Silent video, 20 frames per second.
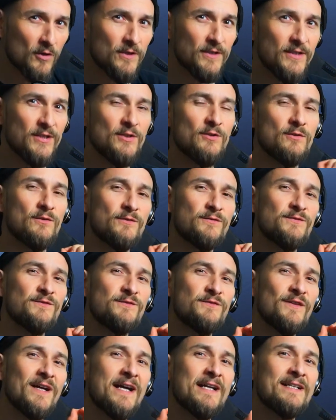Back in the
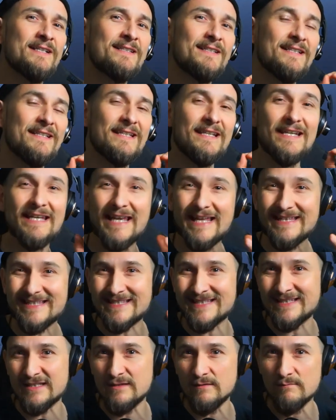day, it worked
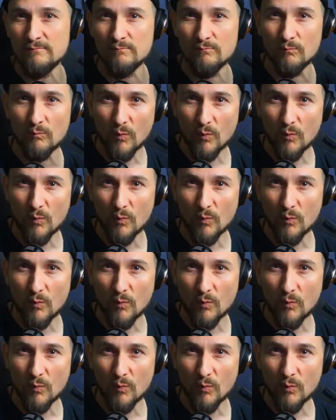brilliantly,